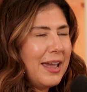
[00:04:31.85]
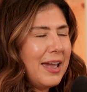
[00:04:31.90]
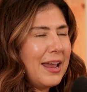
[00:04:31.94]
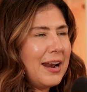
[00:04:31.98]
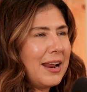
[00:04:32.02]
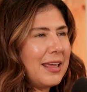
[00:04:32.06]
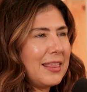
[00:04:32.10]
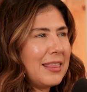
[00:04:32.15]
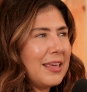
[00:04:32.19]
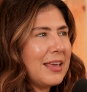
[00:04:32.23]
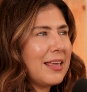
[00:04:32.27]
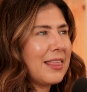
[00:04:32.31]

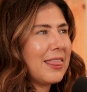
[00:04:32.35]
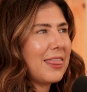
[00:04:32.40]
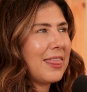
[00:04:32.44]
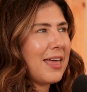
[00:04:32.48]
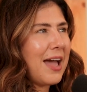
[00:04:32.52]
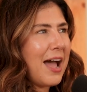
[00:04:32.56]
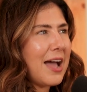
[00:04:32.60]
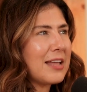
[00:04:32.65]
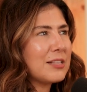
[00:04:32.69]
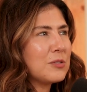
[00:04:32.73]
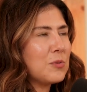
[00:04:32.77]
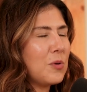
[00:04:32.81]
And I think
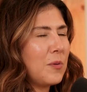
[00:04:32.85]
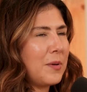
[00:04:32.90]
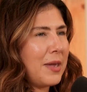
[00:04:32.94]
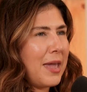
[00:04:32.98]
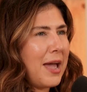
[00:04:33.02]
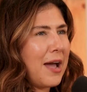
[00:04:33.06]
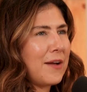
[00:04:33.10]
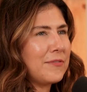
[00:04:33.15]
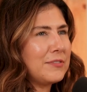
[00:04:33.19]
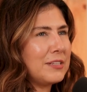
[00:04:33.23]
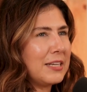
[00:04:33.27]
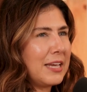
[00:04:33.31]
that's what we
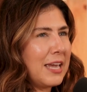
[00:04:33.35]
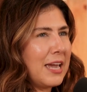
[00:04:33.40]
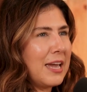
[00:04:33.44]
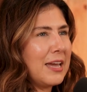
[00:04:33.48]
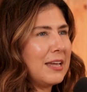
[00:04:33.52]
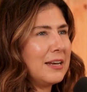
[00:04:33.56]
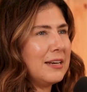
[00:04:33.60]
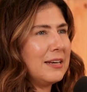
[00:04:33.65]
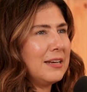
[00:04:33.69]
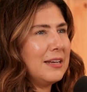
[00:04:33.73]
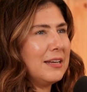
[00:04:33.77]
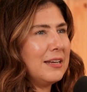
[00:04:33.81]
have to
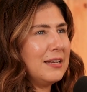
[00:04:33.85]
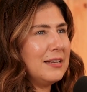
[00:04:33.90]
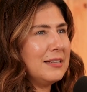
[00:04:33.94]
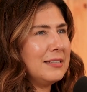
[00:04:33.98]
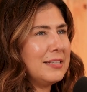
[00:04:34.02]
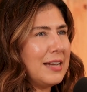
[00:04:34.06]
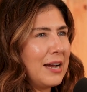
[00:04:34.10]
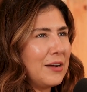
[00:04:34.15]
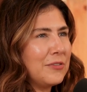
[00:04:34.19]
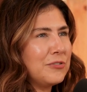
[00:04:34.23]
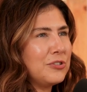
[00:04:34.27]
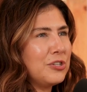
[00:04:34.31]
get
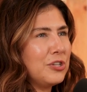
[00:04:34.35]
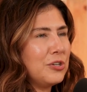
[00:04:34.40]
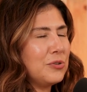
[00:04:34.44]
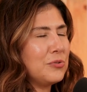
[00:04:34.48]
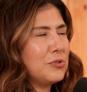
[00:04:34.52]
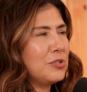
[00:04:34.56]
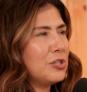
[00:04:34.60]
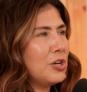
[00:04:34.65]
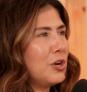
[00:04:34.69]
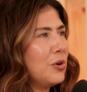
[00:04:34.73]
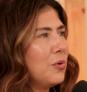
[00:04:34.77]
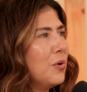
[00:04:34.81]
down
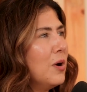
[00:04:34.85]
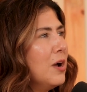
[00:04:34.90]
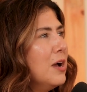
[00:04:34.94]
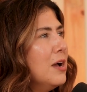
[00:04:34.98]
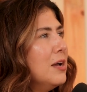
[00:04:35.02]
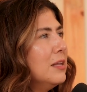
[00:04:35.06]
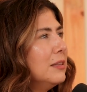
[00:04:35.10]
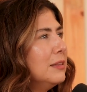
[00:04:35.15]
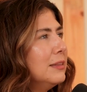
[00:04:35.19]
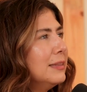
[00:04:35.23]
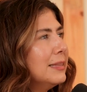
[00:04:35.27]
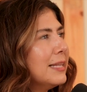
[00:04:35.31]
to. So
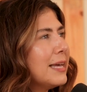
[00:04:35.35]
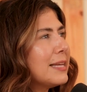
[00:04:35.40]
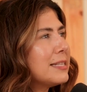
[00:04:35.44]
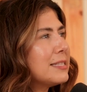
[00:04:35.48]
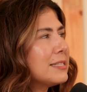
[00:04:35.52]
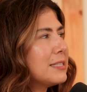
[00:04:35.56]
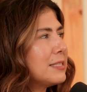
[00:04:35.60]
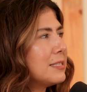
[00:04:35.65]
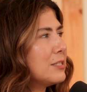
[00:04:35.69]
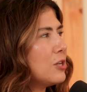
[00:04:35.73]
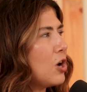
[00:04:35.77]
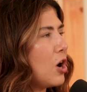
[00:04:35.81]

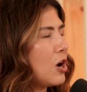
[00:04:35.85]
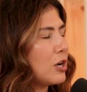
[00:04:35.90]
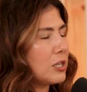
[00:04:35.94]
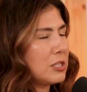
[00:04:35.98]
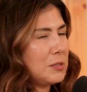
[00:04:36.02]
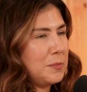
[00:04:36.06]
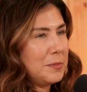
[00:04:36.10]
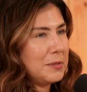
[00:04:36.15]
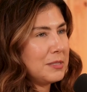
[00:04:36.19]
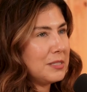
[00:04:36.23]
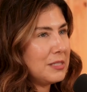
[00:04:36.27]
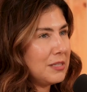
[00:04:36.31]
let's talk
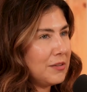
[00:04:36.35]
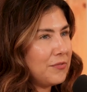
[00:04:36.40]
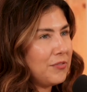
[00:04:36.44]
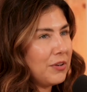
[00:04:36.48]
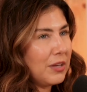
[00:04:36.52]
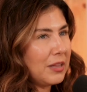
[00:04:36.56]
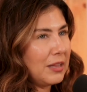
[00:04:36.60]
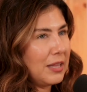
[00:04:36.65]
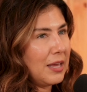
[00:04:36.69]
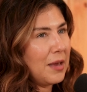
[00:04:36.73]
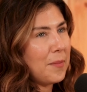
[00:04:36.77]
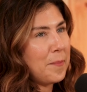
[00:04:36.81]

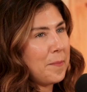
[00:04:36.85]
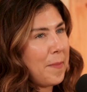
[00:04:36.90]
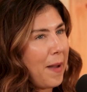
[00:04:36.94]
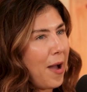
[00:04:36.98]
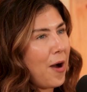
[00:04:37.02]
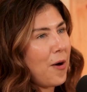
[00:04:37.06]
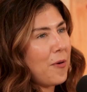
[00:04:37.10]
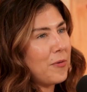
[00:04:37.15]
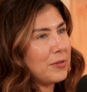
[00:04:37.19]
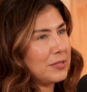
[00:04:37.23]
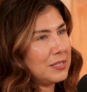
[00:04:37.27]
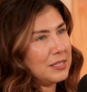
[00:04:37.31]
specifically
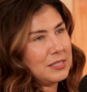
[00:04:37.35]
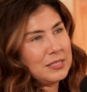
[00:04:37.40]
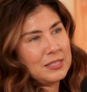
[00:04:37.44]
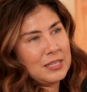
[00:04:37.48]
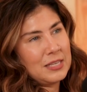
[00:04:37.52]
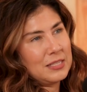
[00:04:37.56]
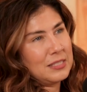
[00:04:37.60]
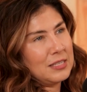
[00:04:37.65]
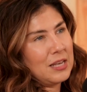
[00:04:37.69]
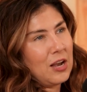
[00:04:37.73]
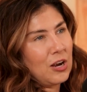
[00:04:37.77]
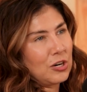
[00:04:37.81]
about since
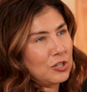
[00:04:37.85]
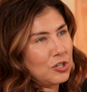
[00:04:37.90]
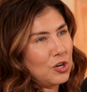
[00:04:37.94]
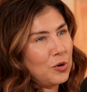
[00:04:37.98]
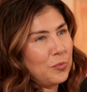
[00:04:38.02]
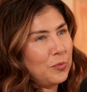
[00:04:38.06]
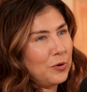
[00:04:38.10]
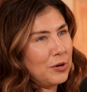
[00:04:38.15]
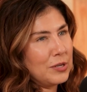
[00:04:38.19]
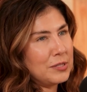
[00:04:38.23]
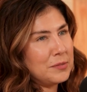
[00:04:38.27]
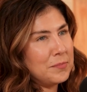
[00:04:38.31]
this
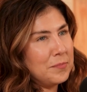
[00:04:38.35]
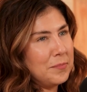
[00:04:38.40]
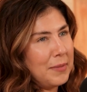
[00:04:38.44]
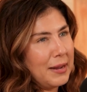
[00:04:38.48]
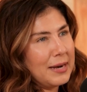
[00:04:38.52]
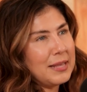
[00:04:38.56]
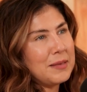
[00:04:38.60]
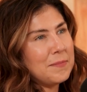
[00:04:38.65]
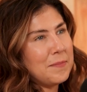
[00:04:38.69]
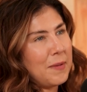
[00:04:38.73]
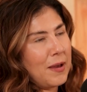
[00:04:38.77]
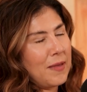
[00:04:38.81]
October is
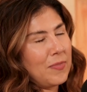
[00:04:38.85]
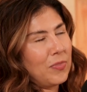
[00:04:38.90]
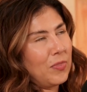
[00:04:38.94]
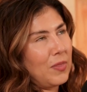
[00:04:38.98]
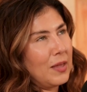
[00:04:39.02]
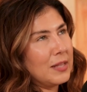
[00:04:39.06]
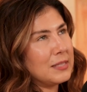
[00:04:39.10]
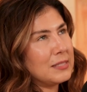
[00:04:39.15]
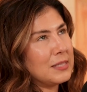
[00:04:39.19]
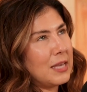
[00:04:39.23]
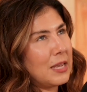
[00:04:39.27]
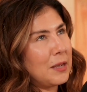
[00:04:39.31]
money month,
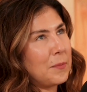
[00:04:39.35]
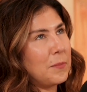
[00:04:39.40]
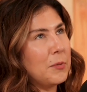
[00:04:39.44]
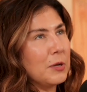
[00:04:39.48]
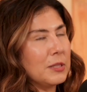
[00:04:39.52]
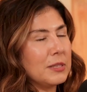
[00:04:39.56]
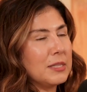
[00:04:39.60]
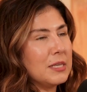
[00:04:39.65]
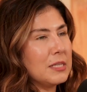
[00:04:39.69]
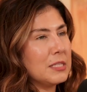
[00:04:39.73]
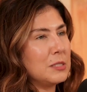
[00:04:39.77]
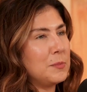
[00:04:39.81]
let's like
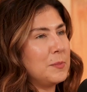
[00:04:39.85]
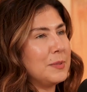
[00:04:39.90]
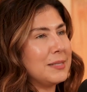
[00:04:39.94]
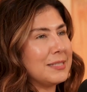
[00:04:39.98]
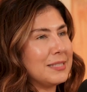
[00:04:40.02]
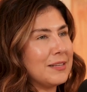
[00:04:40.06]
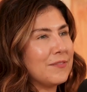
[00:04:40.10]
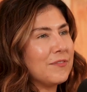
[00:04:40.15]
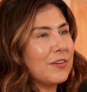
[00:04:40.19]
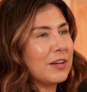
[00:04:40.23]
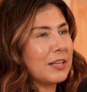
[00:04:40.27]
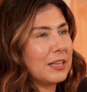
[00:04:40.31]
put this
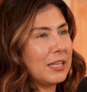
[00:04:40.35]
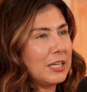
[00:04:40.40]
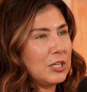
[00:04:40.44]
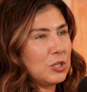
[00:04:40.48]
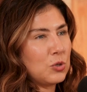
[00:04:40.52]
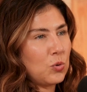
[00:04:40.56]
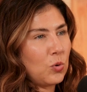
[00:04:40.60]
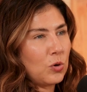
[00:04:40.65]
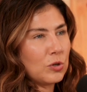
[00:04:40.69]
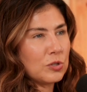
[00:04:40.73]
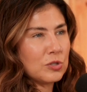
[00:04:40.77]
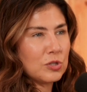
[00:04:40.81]
specifically
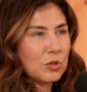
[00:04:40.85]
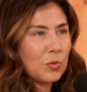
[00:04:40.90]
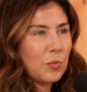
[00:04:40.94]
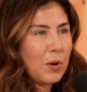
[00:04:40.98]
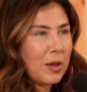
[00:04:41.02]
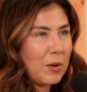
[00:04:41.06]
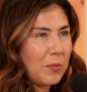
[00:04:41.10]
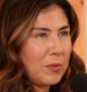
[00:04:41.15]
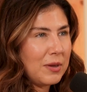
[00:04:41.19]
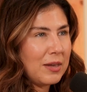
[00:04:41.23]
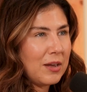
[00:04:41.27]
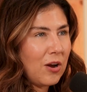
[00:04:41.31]
towards the
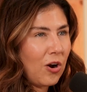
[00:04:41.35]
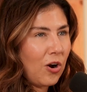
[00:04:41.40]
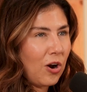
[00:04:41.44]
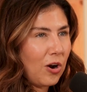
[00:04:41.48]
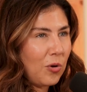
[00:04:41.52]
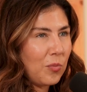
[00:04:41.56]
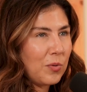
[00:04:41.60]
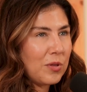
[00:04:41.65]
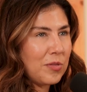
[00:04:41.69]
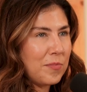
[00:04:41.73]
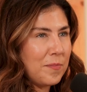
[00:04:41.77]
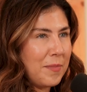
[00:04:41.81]
way we
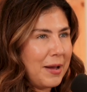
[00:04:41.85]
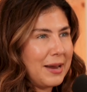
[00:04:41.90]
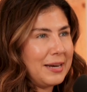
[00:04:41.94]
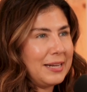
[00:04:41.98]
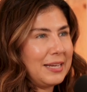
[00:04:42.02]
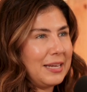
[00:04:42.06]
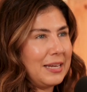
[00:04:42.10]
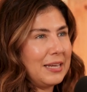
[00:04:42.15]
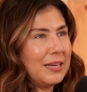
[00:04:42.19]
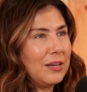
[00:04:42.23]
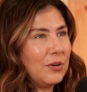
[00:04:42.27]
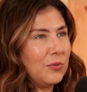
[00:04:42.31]
are with
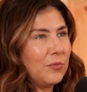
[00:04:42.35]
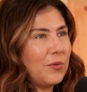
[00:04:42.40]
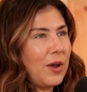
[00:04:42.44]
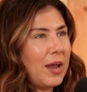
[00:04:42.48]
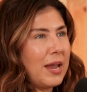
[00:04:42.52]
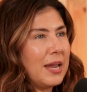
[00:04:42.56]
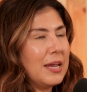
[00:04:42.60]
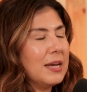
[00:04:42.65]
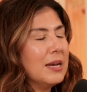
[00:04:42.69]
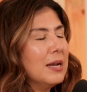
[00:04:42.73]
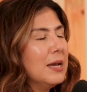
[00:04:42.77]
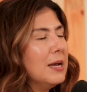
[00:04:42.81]
money,
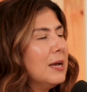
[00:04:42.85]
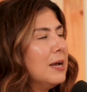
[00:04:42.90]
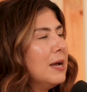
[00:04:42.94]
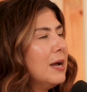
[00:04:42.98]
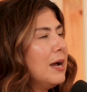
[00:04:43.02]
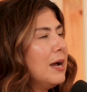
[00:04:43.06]
right?